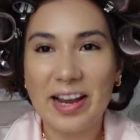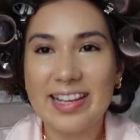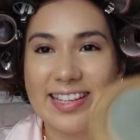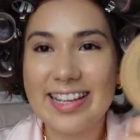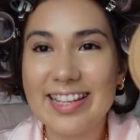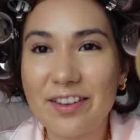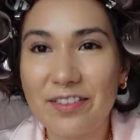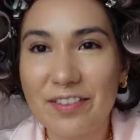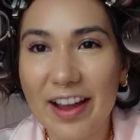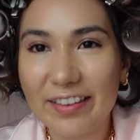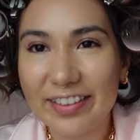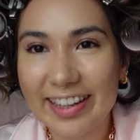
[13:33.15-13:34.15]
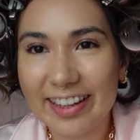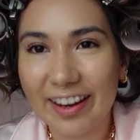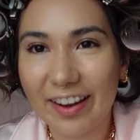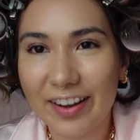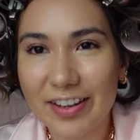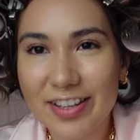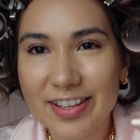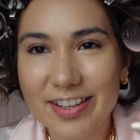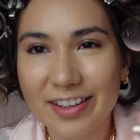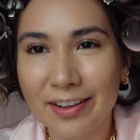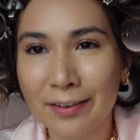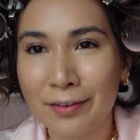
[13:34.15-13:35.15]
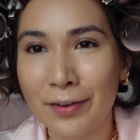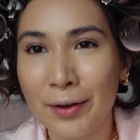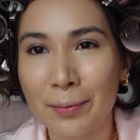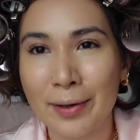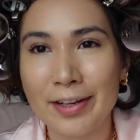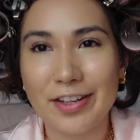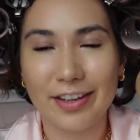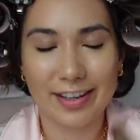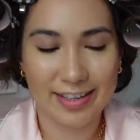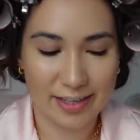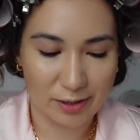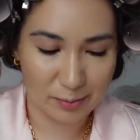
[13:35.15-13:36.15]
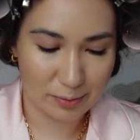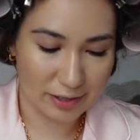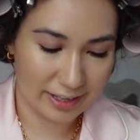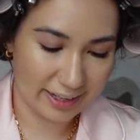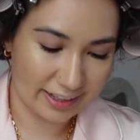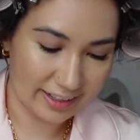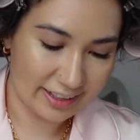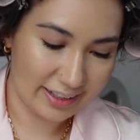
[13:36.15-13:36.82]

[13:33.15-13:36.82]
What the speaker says: This is the very last of my Charlotte Tilbury